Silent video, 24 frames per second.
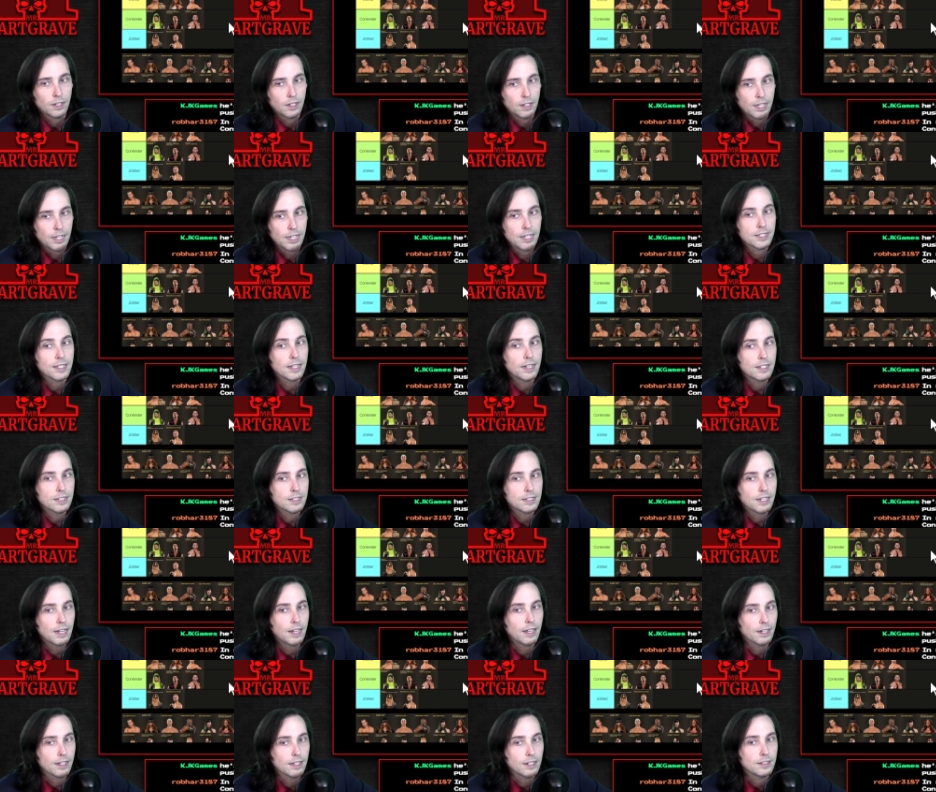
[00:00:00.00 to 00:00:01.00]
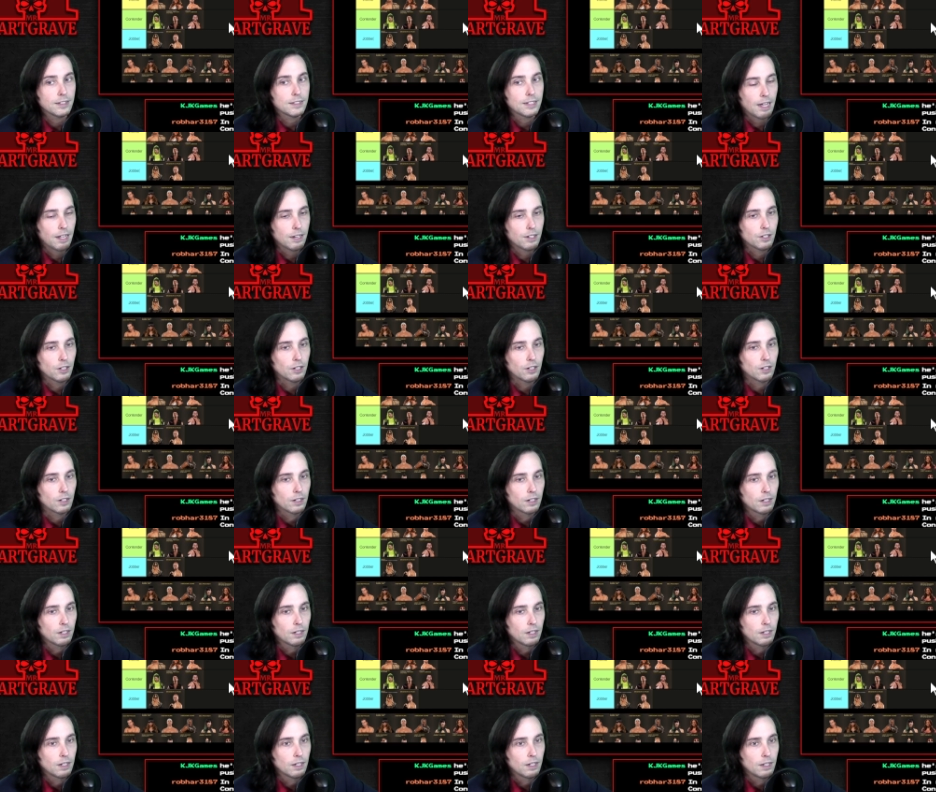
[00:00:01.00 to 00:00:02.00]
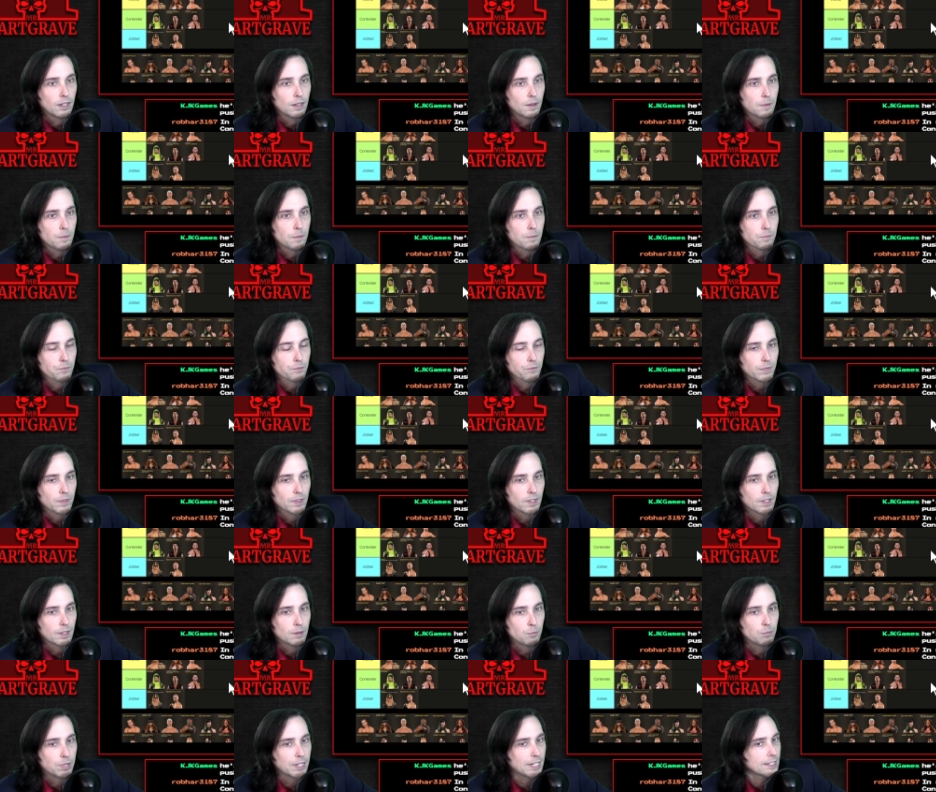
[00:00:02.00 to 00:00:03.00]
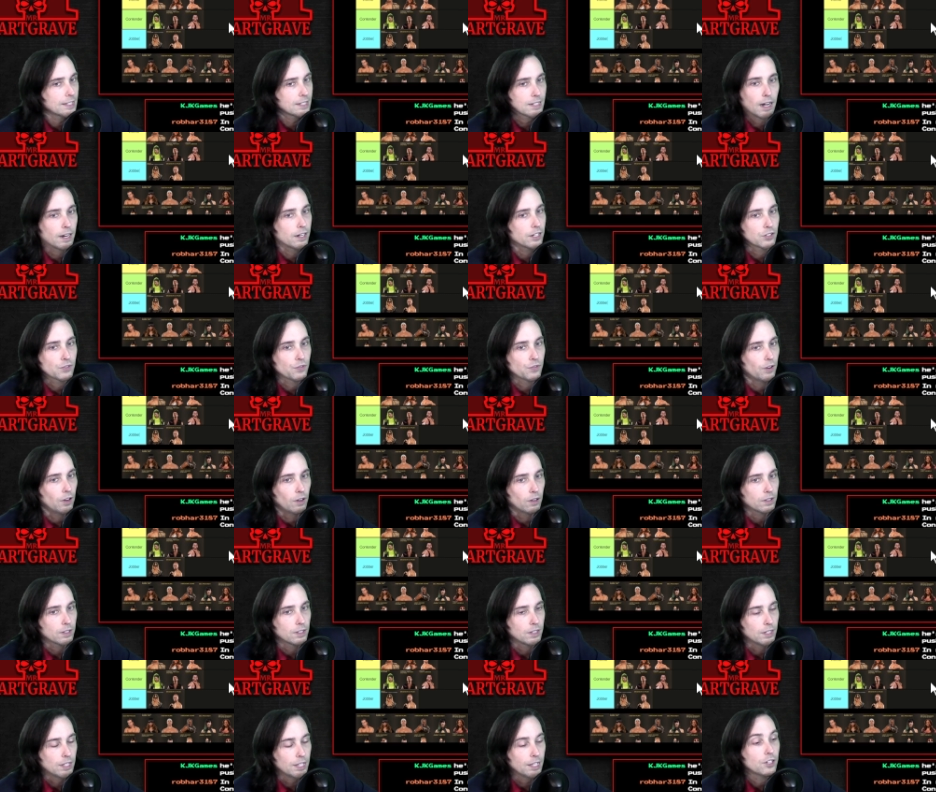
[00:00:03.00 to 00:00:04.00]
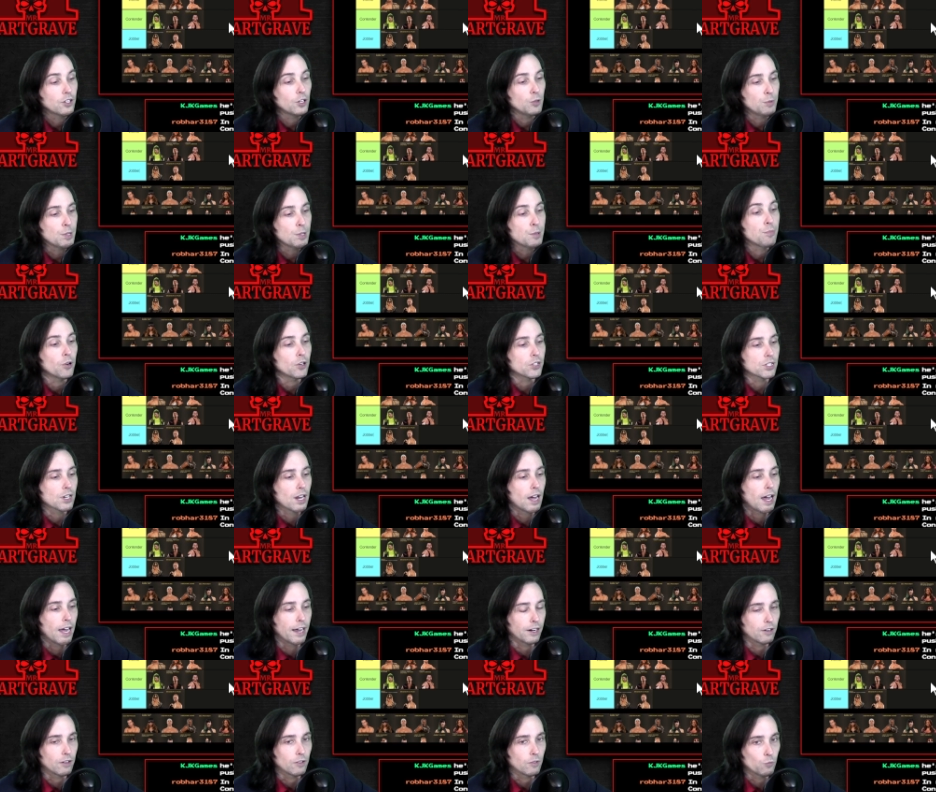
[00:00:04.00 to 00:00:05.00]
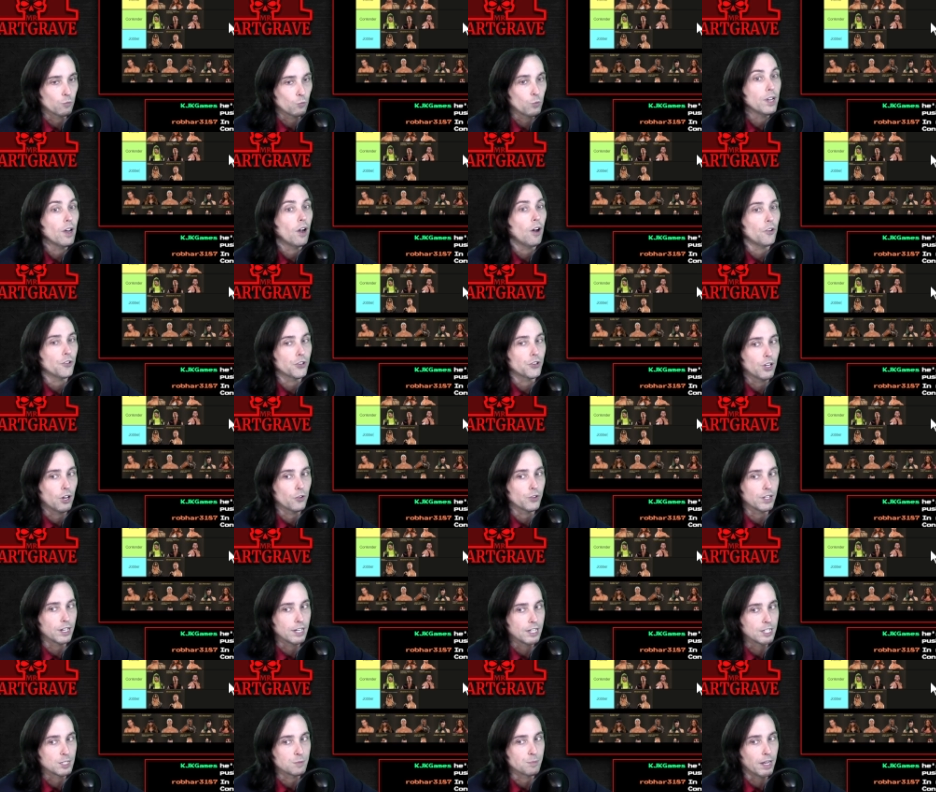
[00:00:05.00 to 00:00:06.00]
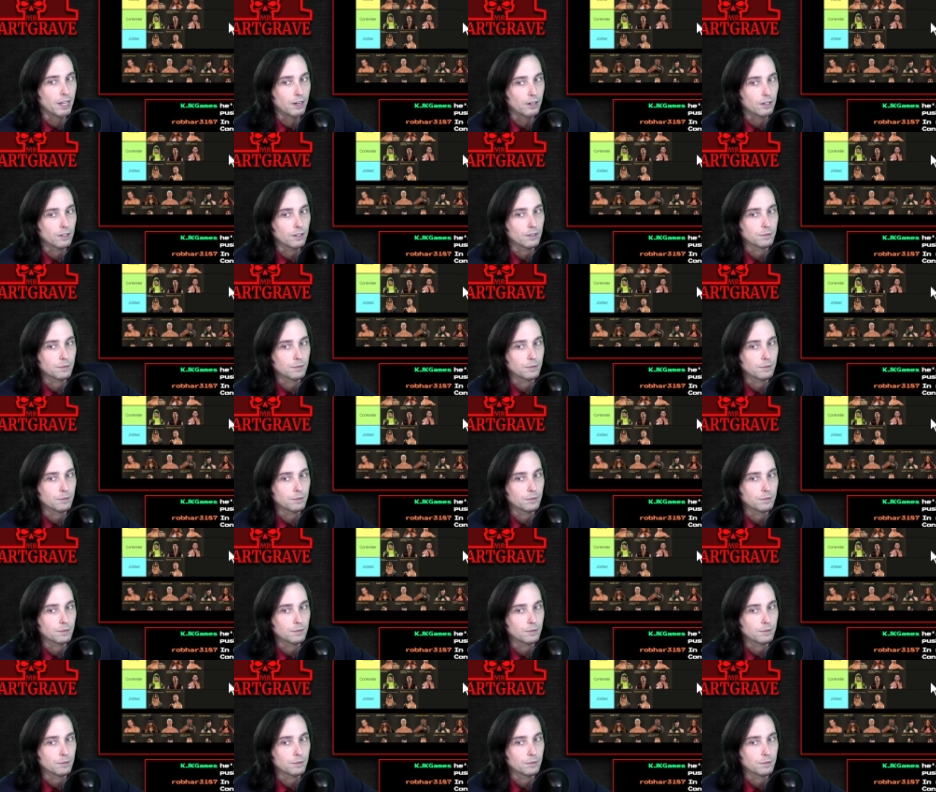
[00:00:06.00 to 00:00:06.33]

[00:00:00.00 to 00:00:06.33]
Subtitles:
He's going to stay in contender, but it's not his fault. He could be pushed higher. We all know that he's better.